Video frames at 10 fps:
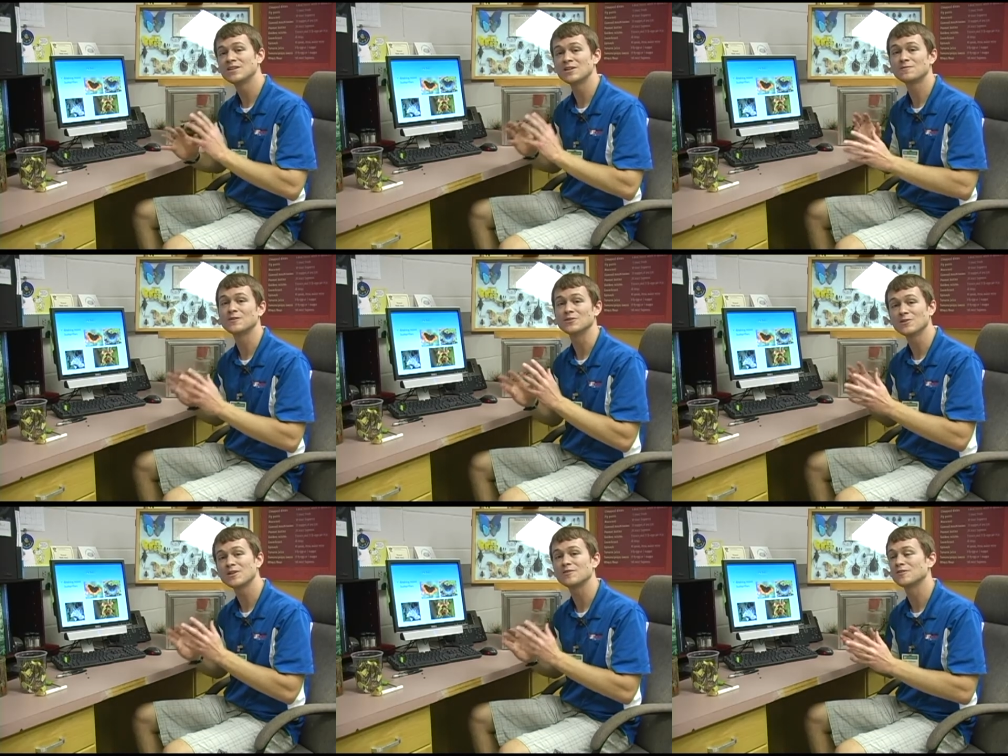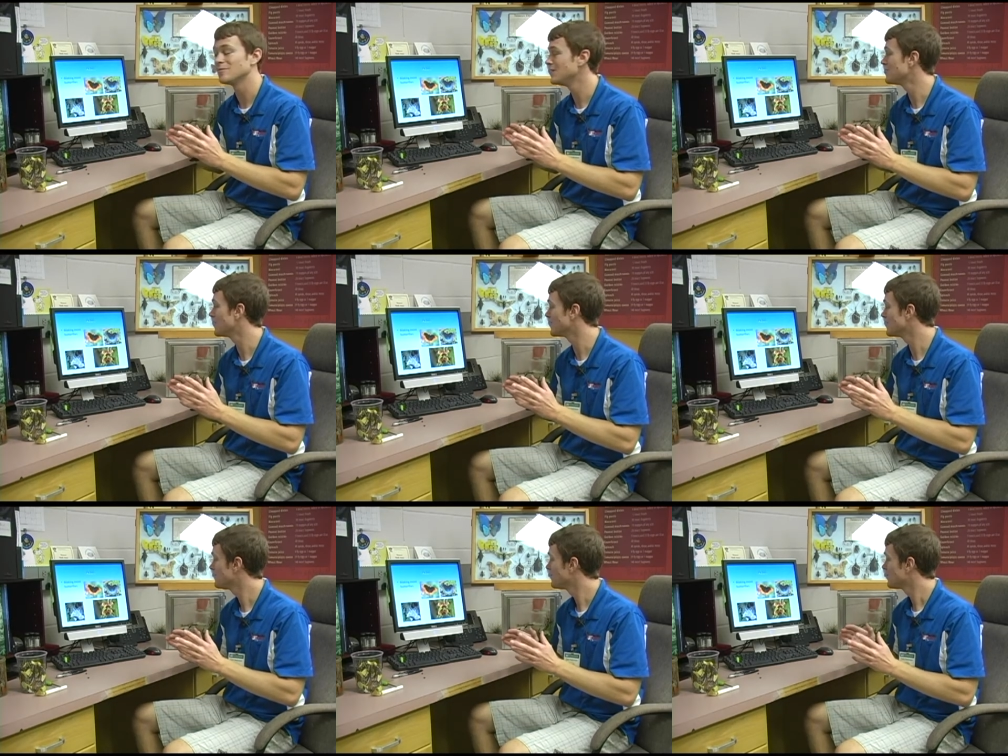different looking from each other,
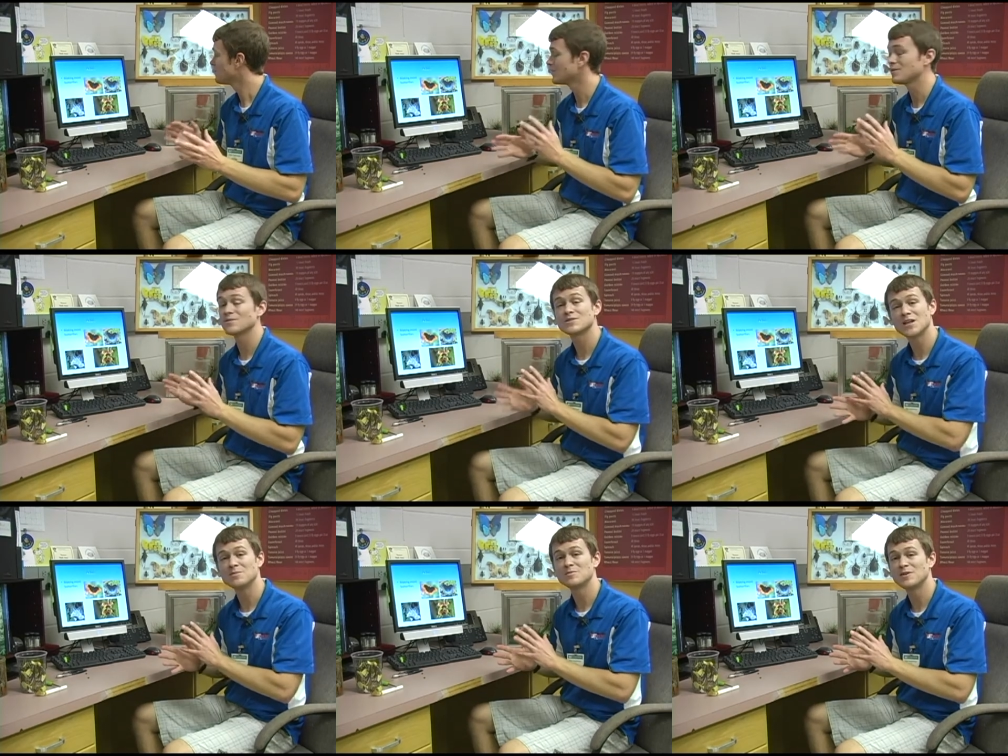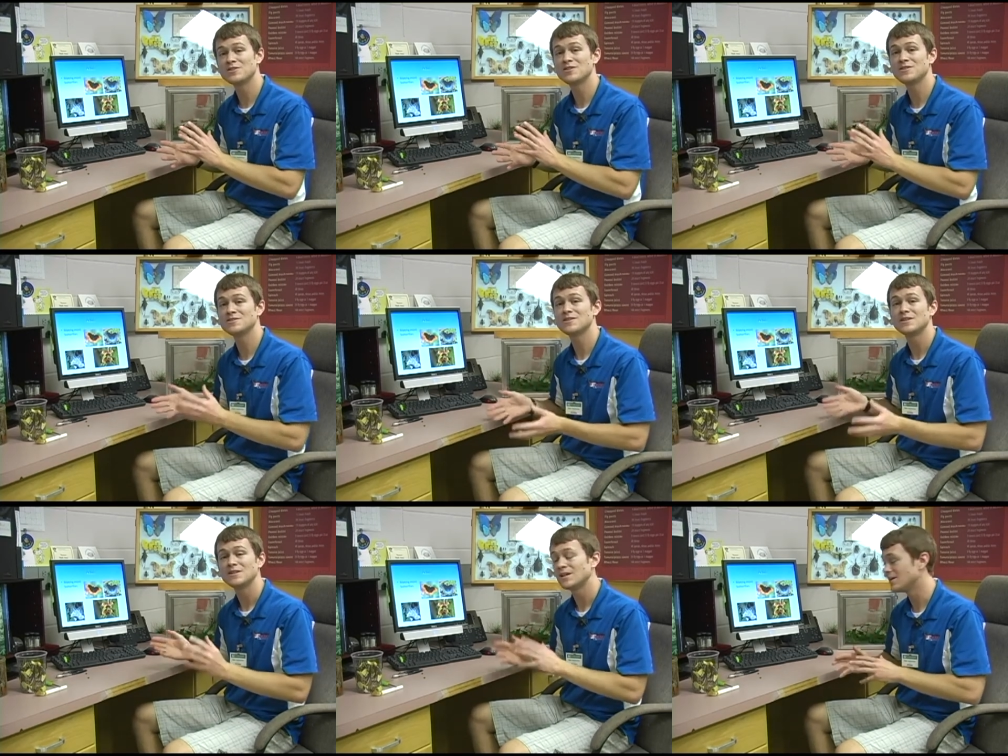but they're the same species,
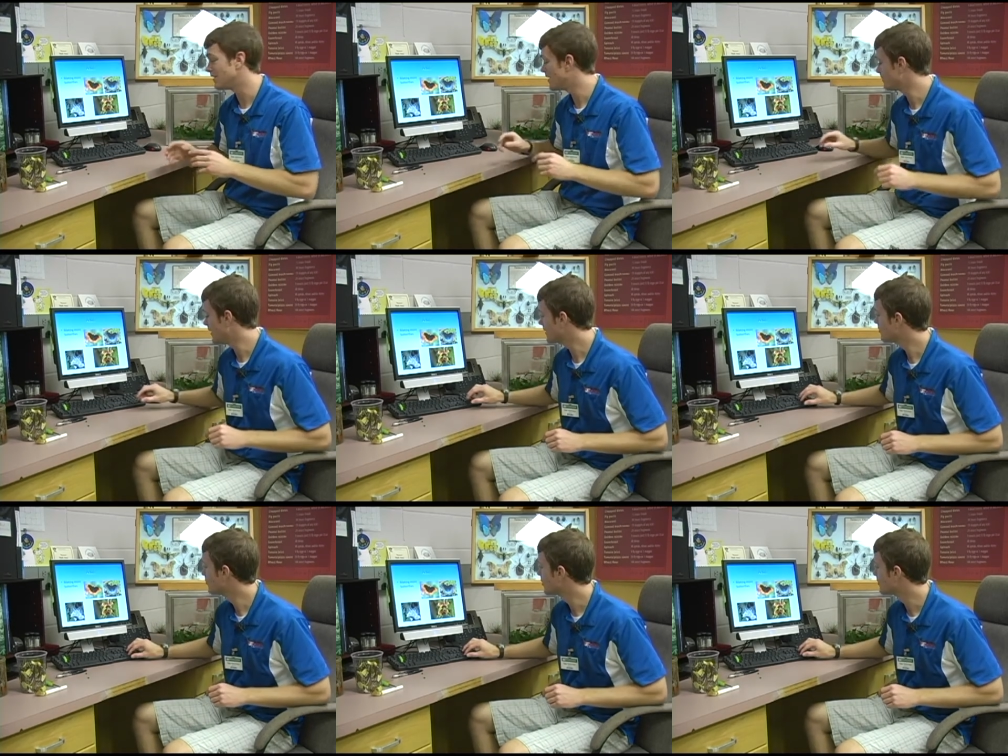and then they make more